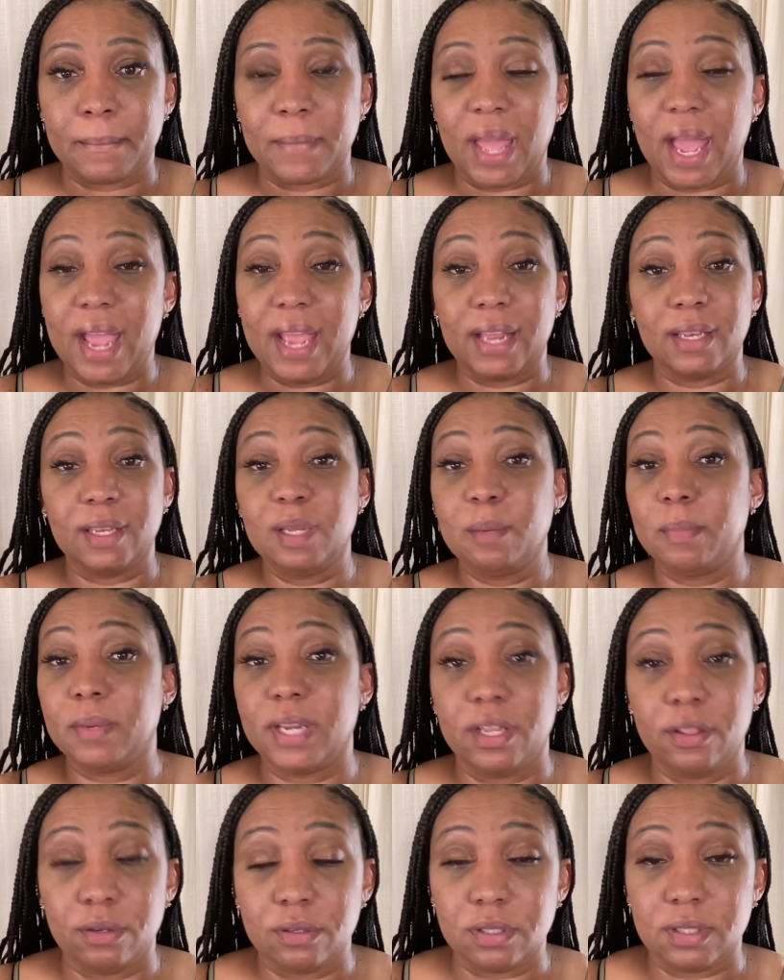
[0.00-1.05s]
I
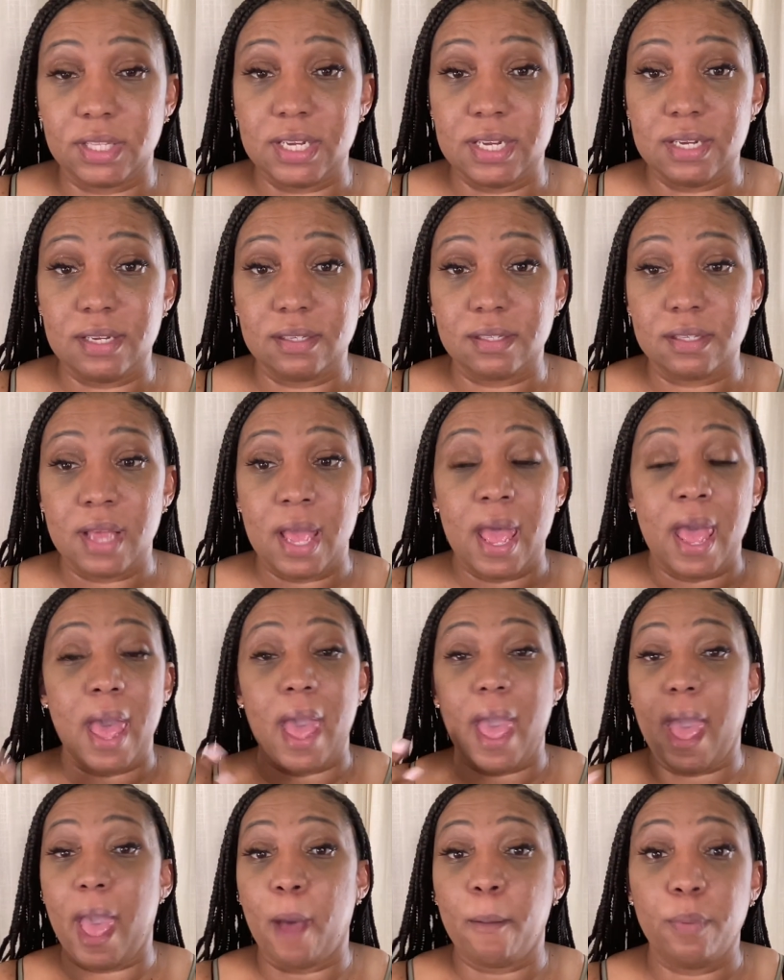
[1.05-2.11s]
eliminated those things.
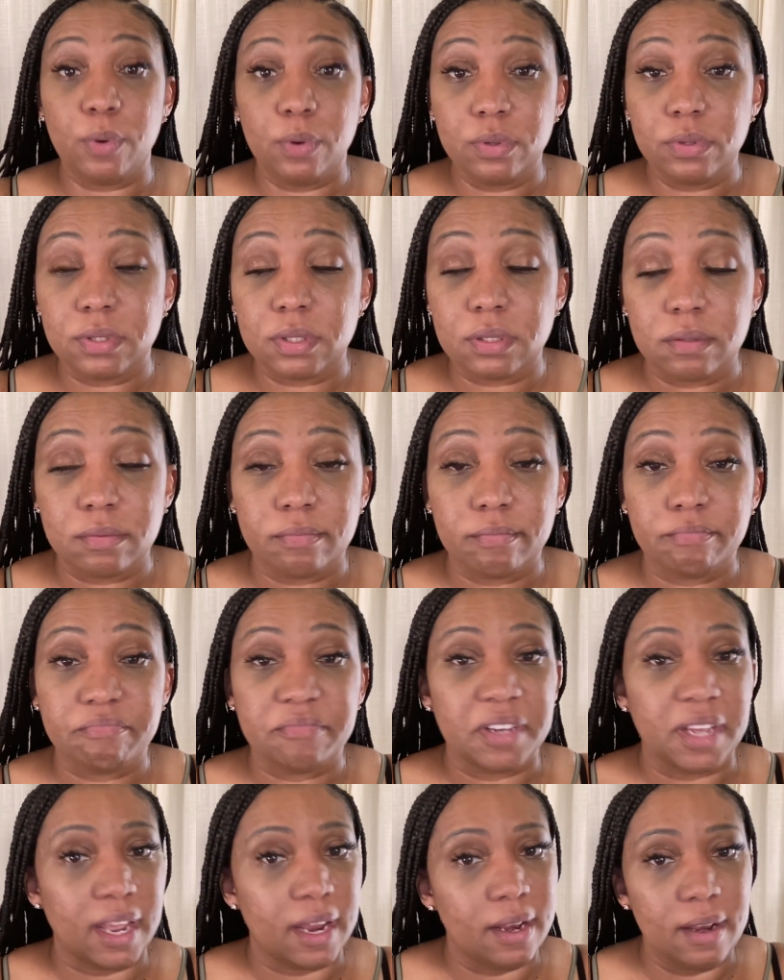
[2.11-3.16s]
Apples,
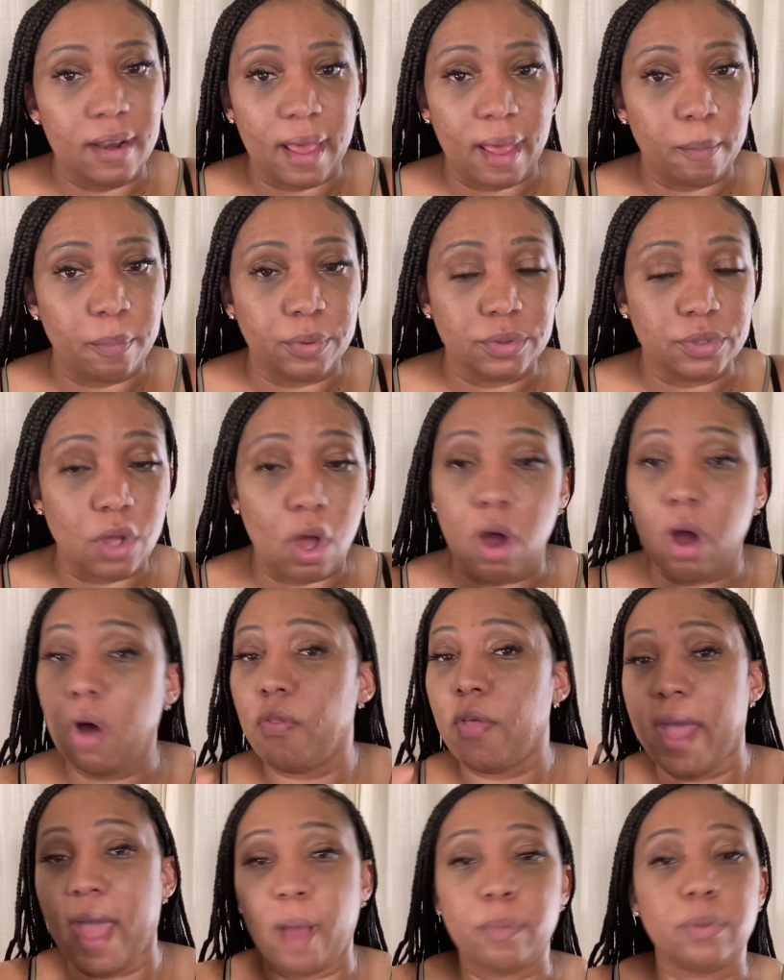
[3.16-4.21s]
can't eat apples. All
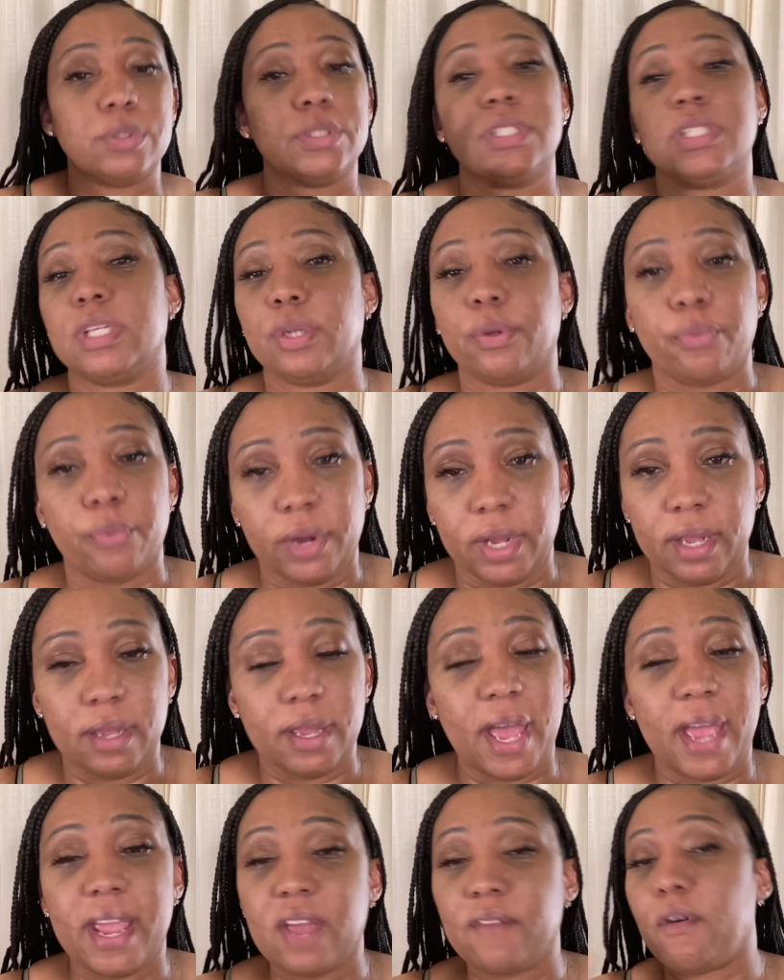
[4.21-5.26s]
the apples is in the red.
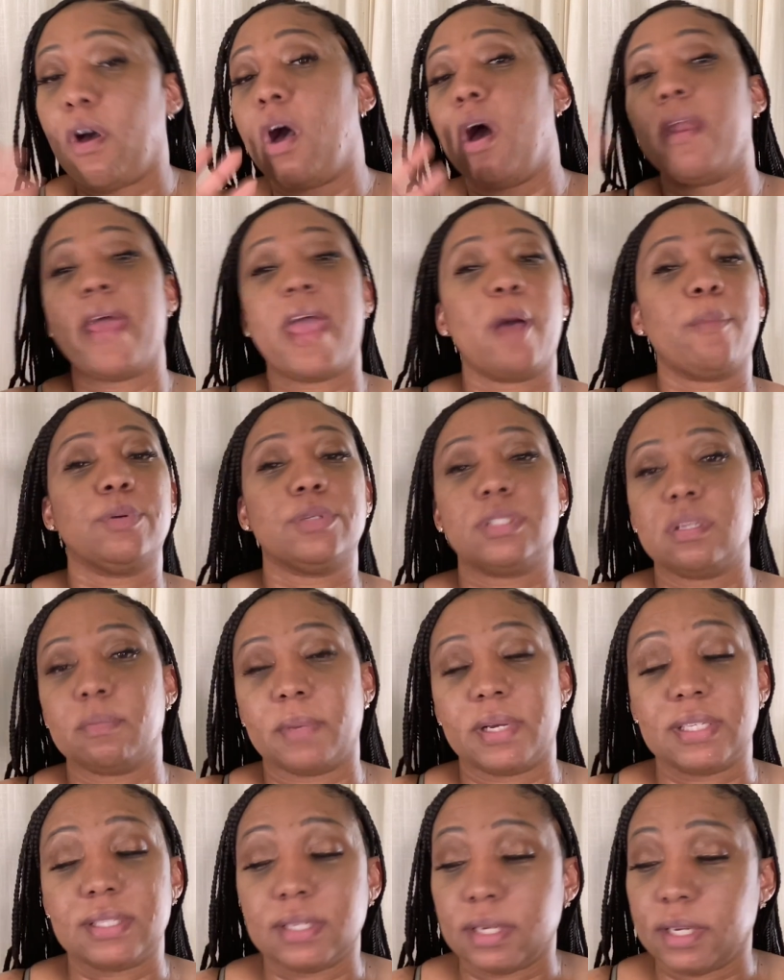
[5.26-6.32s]
I gave all the apples to
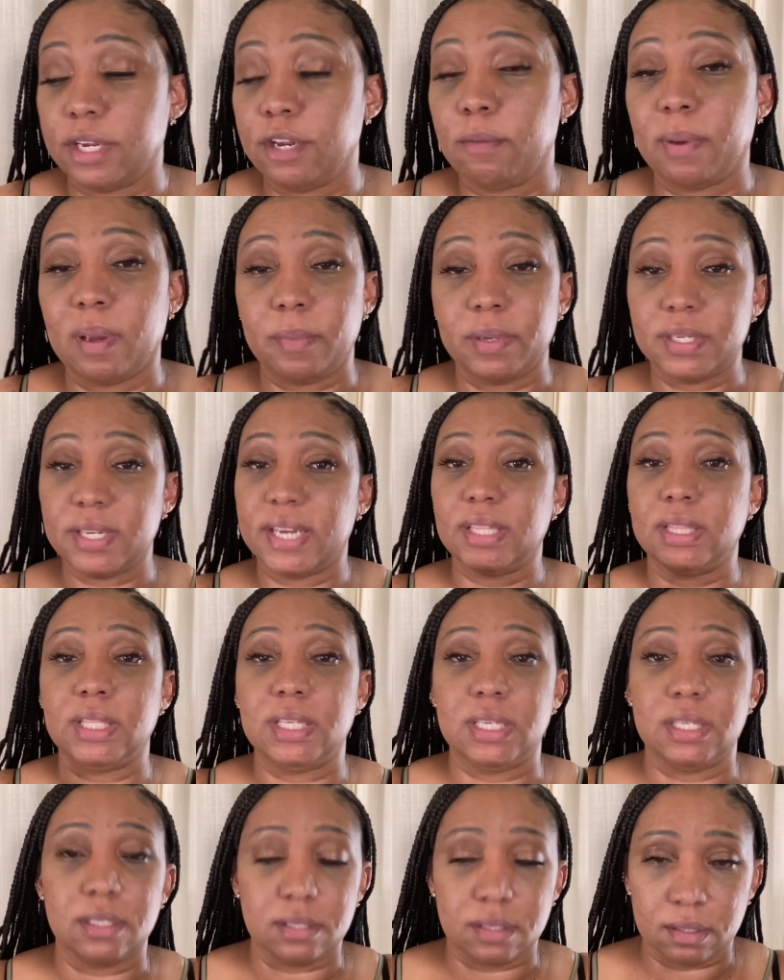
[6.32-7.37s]
my son. Here, baby, take
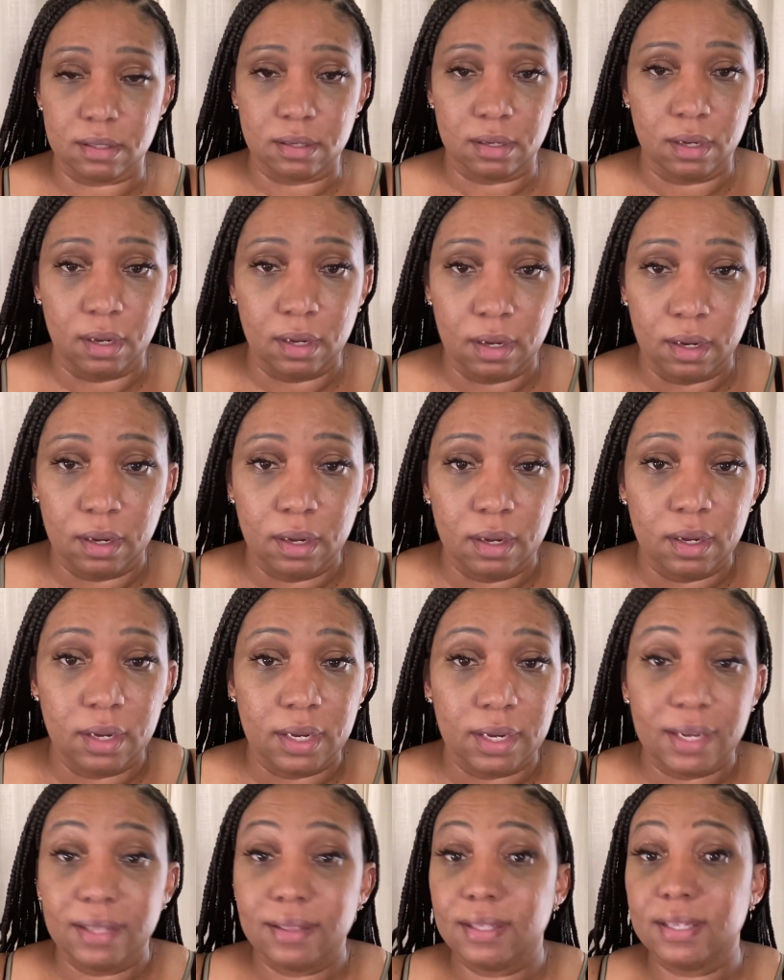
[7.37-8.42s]
these.
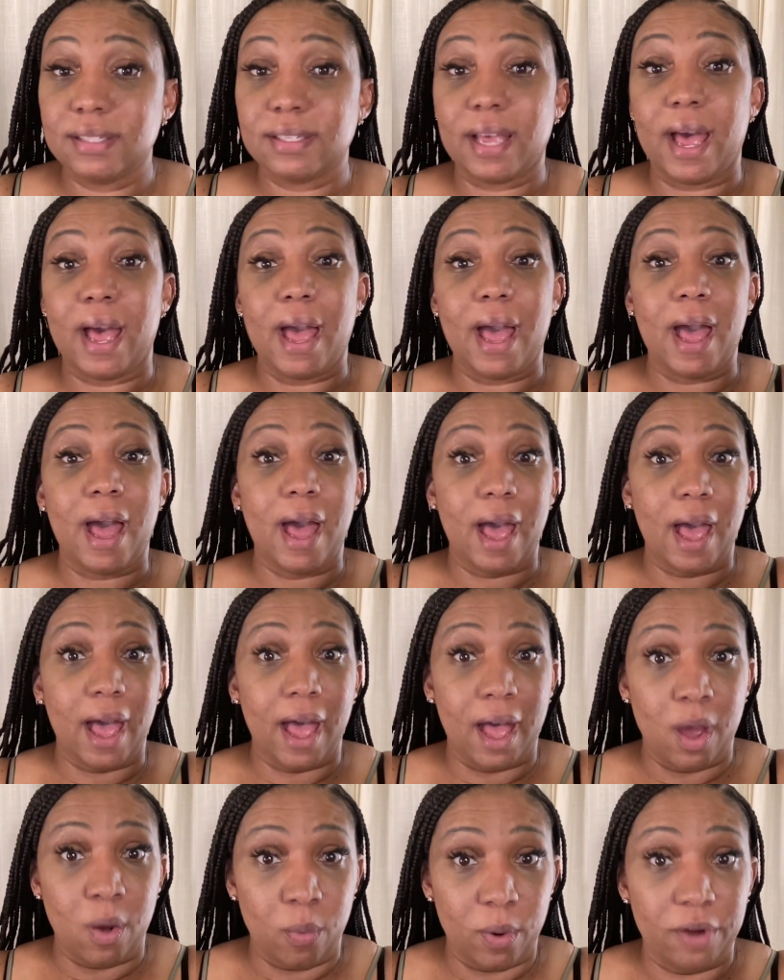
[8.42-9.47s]
Get these
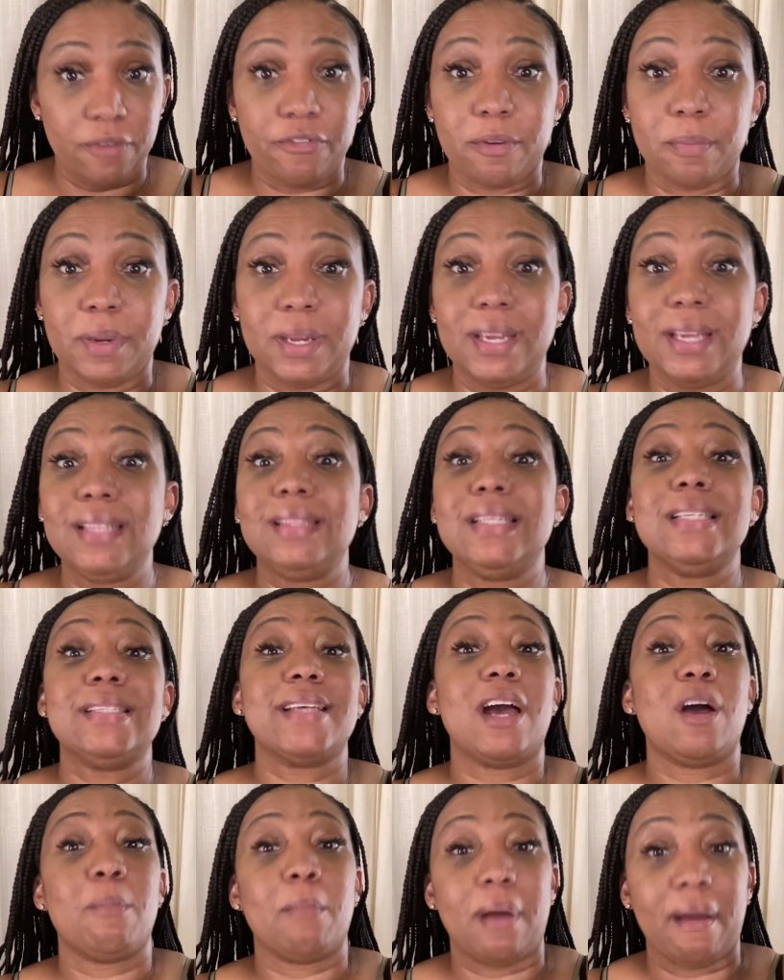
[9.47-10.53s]
away from me. Get these
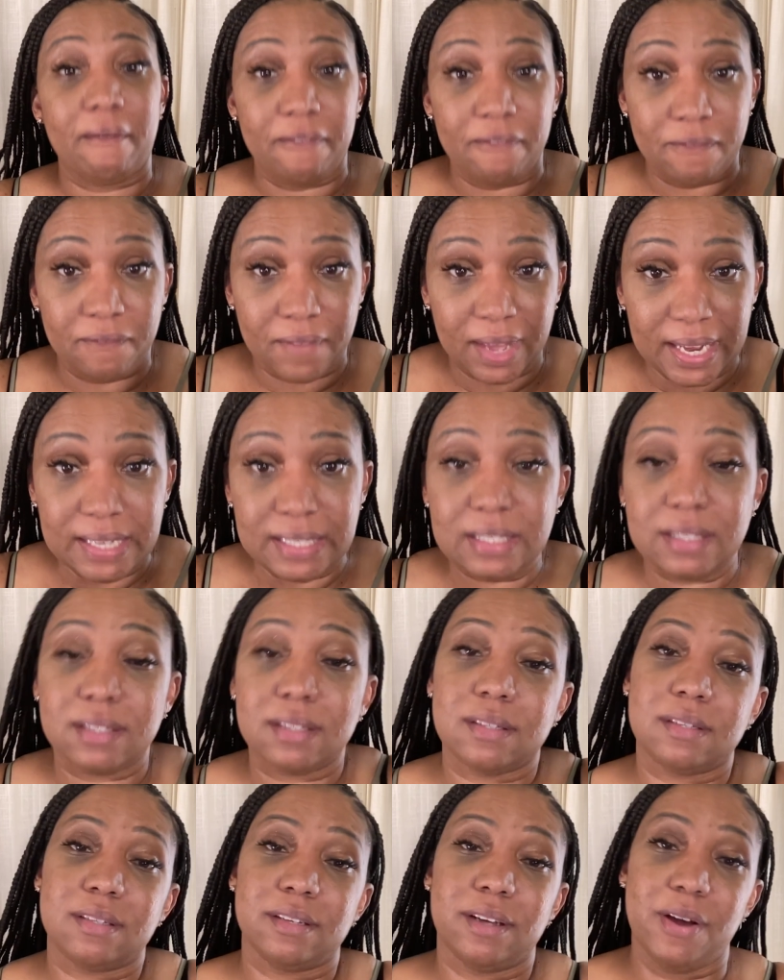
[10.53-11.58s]
out my
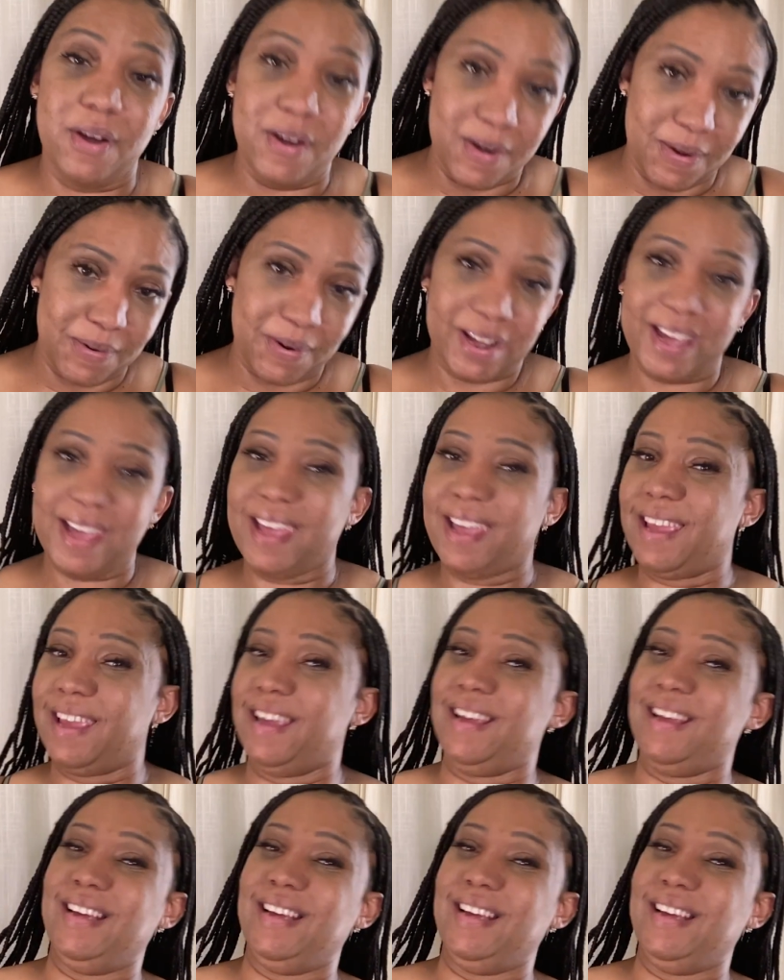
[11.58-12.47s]
face. Okay?